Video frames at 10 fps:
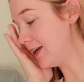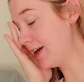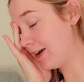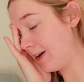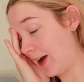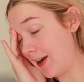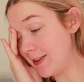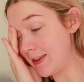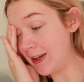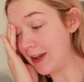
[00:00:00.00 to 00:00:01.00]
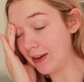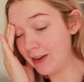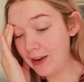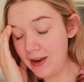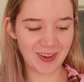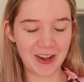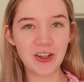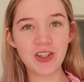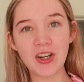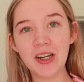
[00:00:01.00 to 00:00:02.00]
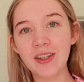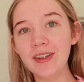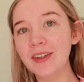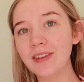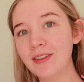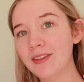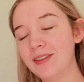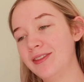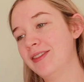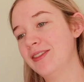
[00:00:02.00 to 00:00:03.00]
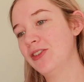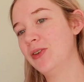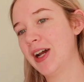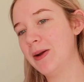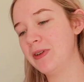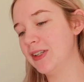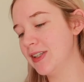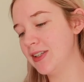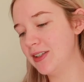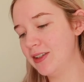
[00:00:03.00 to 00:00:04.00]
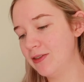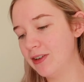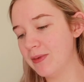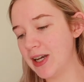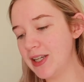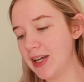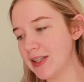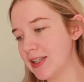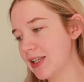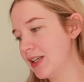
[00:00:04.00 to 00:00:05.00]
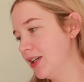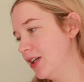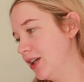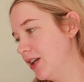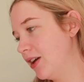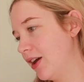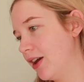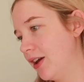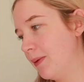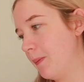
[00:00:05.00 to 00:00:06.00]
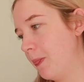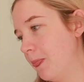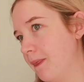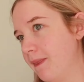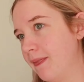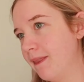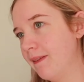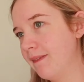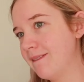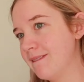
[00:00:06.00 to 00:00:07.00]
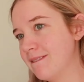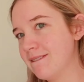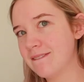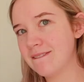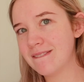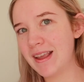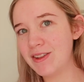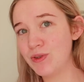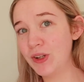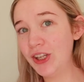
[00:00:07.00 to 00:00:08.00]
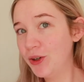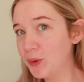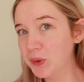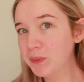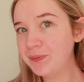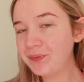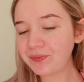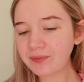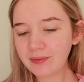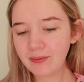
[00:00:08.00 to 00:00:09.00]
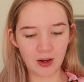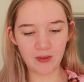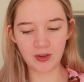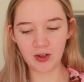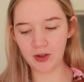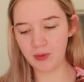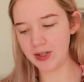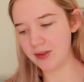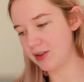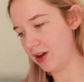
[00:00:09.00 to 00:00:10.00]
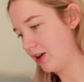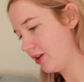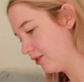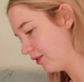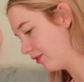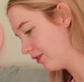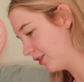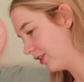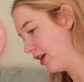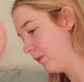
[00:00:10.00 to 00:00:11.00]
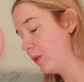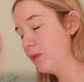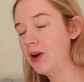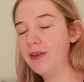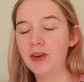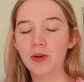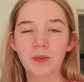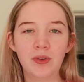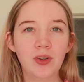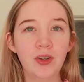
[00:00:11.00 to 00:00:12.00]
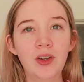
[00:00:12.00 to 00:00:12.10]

like crazy. I'm gonna show you what happened with my desk. Um, it's really cool. I don't even know where to start. I can't remember what I filmed,